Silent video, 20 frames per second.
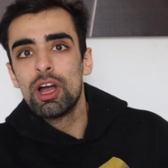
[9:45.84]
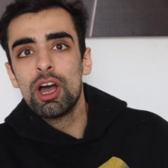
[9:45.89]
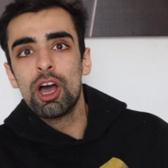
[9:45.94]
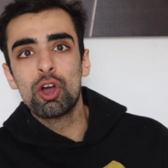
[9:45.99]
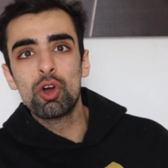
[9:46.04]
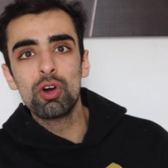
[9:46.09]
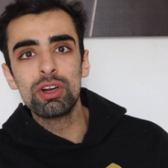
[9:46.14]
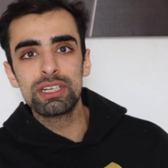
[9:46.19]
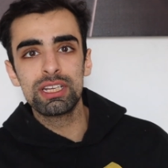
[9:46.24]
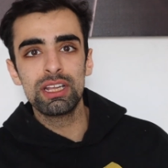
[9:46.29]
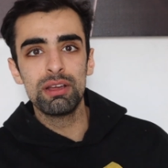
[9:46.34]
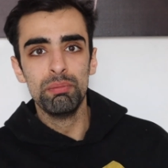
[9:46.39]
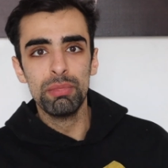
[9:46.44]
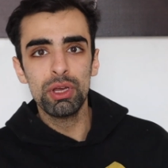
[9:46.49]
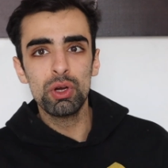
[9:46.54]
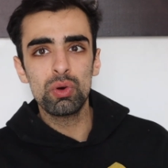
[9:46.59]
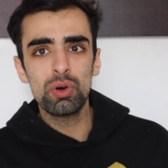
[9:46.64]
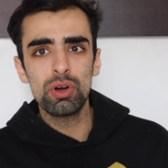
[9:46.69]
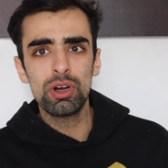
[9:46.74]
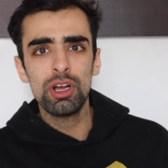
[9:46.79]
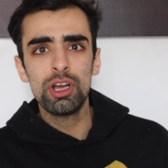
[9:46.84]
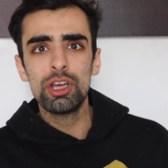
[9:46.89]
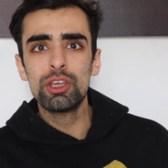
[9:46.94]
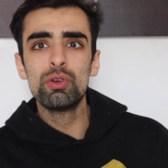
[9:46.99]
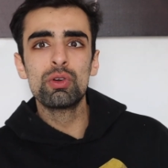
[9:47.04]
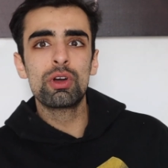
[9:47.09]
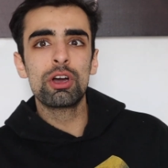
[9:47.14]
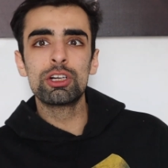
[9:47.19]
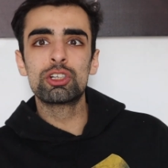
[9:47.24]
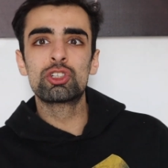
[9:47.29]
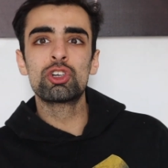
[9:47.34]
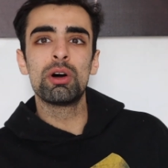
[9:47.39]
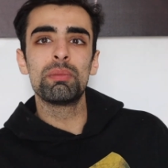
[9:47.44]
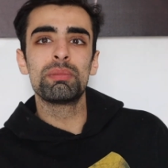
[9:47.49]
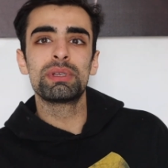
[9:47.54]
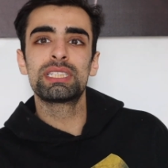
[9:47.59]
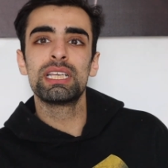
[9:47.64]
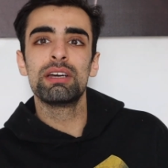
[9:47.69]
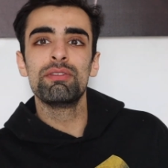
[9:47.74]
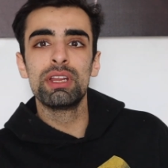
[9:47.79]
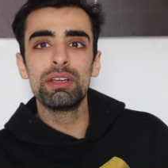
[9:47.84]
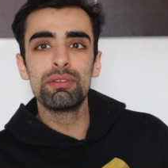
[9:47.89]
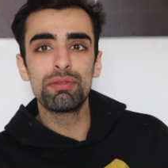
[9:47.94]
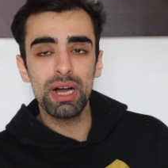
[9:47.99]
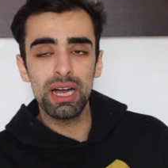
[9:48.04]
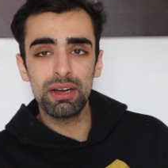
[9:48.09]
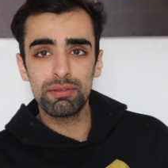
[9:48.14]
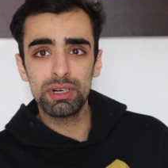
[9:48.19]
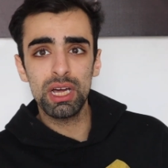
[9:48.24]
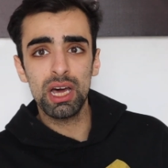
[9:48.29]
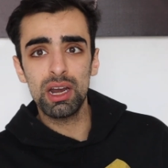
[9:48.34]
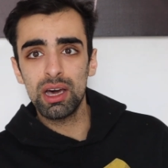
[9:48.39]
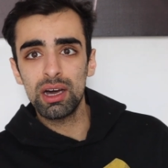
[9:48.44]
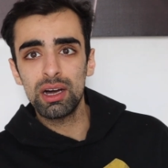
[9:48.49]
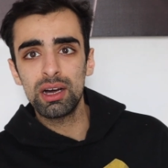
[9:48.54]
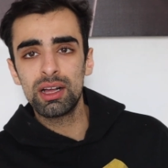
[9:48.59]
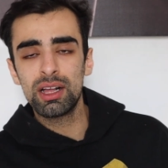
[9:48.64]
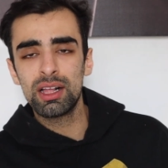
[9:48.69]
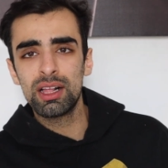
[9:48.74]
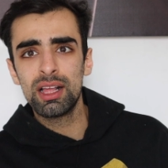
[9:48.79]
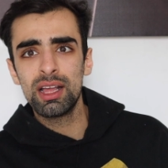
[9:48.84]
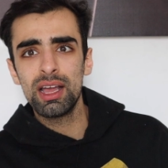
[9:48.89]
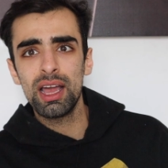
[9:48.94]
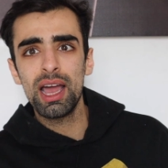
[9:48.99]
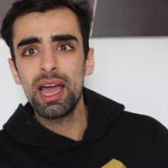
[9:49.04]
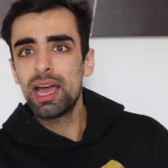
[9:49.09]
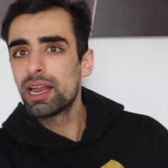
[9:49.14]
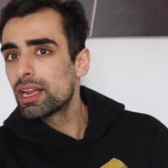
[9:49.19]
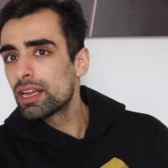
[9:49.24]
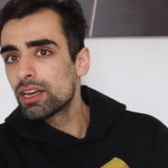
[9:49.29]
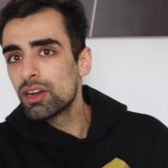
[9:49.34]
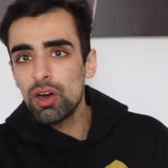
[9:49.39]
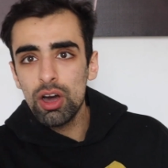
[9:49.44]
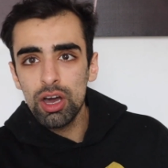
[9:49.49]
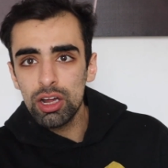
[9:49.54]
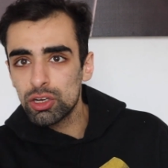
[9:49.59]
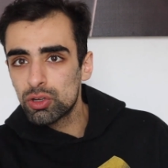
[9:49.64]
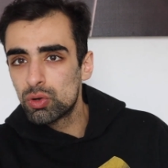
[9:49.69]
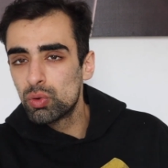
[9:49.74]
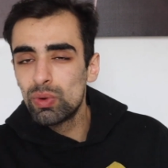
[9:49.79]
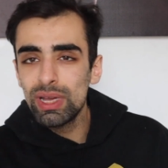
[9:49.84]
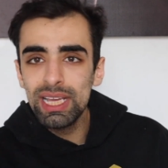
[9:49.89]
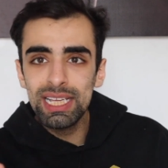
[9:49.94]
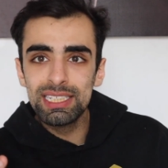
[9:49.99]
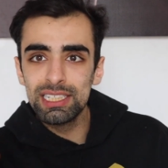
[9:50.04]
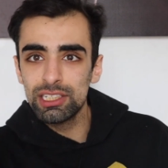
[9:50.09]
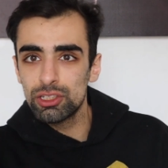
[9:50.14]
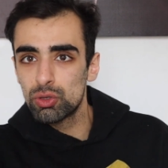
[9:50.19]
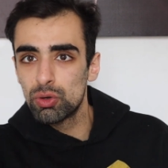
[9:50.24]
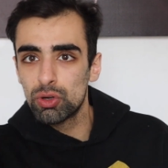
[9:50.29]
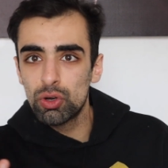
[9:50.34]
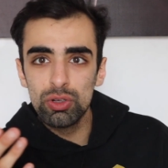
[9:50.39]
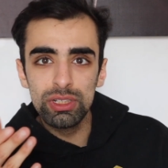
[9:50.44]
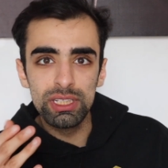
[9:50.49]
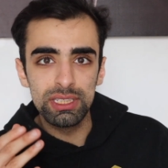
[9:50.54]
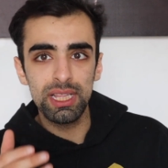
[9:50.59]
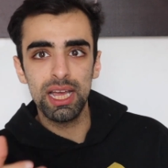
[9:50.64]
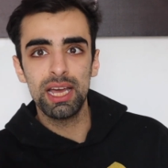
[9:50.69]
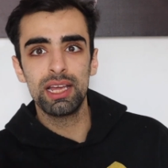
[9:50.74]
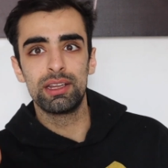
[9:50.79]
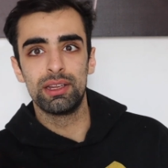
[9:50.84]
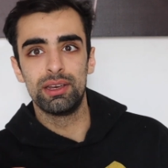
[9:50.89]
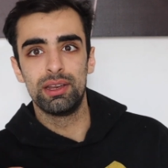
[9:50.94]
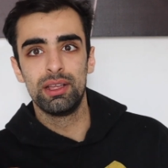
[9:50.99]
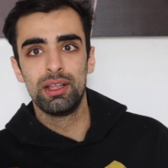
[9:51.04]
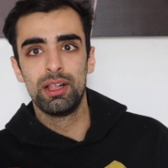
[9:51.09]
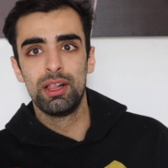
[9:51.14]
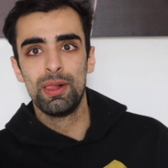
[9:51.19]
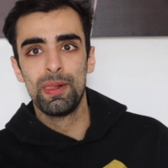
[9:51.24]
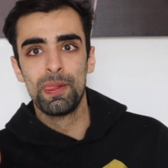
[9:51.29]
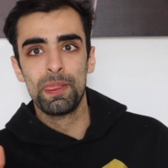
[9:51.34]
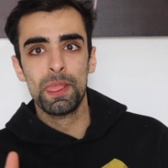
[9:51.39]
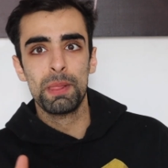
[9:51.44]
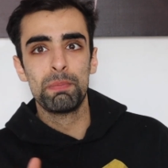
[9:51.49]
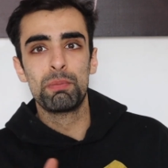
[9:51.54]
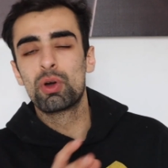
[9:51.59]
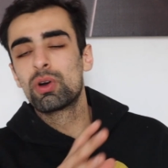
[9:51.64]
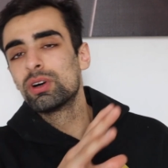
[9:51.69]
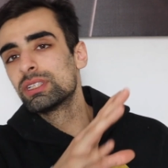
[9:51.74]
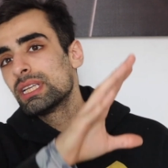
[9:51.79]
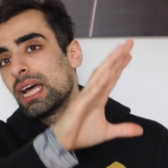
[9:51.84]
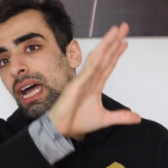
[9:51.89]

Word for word: a content mill, you could drop $75 and an article isn't to a good standard. Because